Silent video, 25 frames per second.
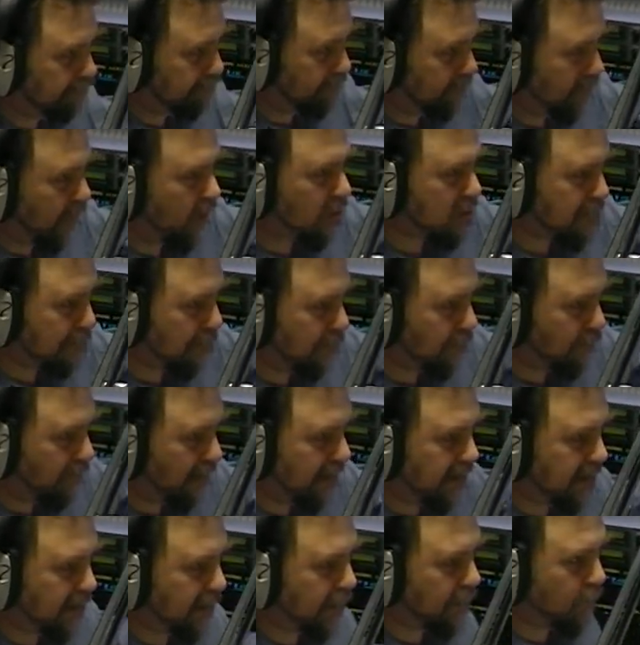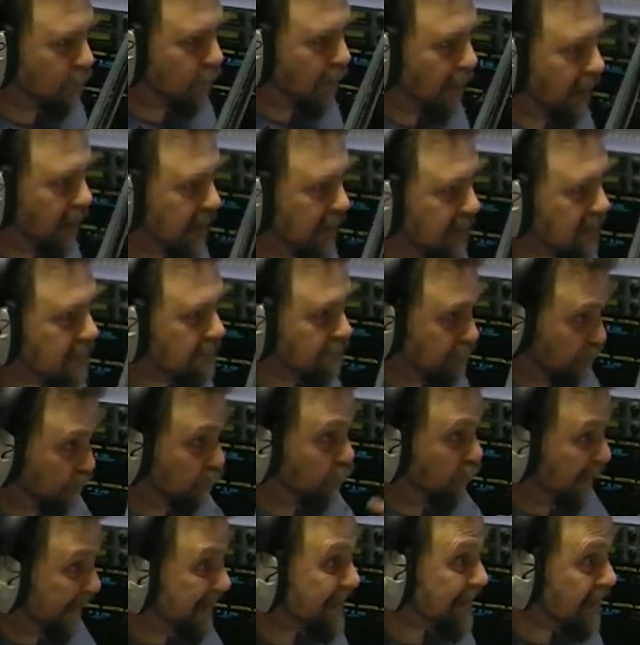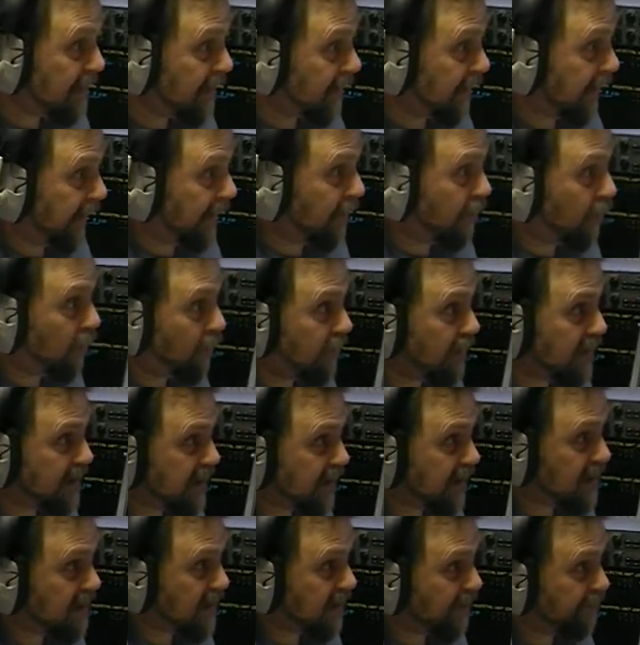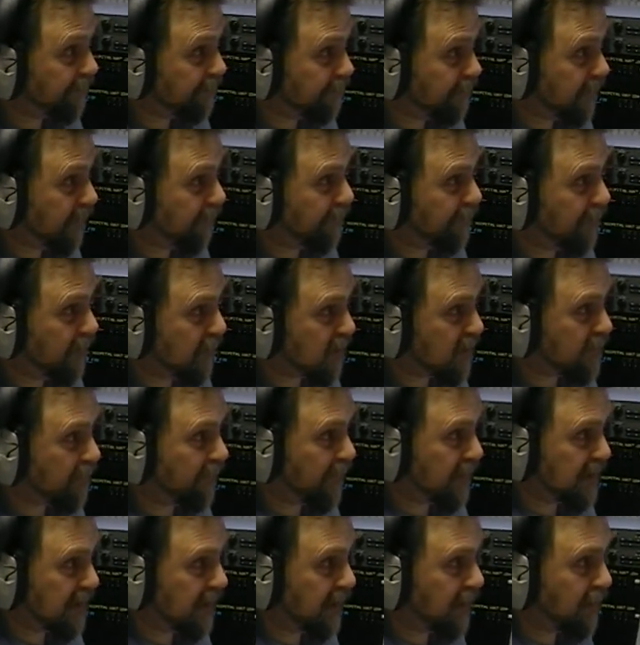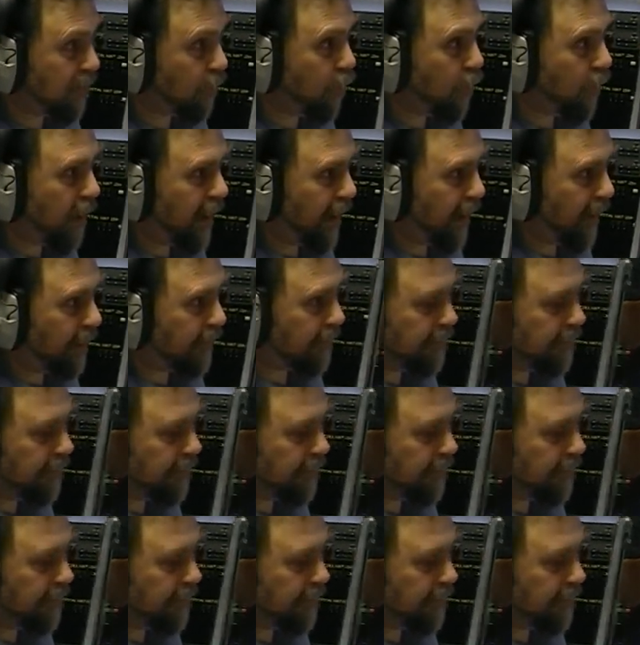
hospital radio wise recently, or is this the first visit in a while?